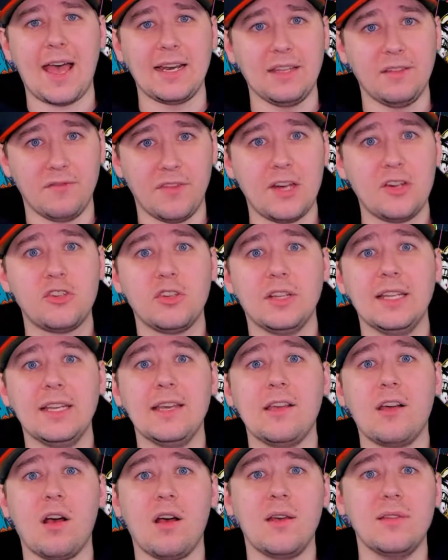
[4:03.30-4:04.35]

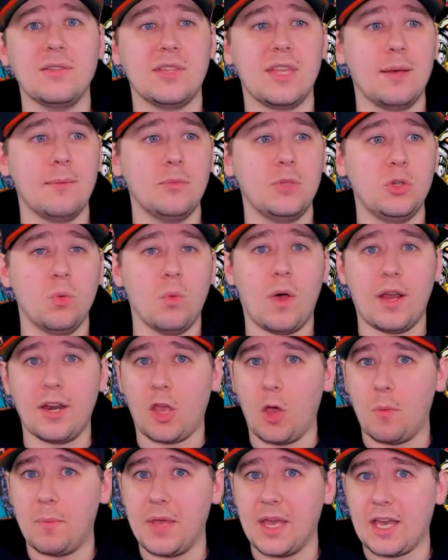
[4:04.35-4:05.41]
eventually caused them to want to
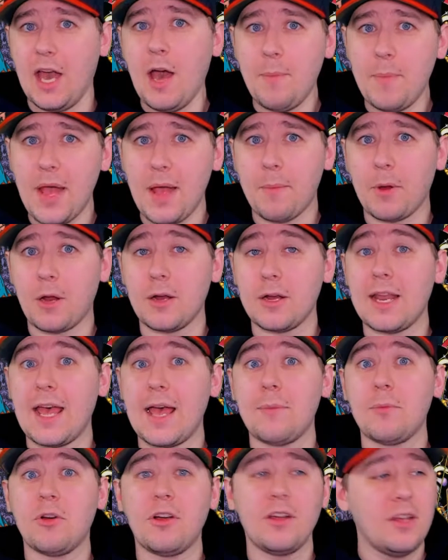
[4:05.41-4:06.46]
go pick up
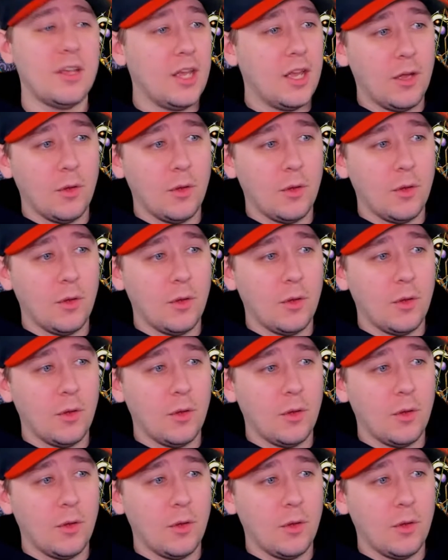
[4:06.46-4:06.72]
Abracadabra,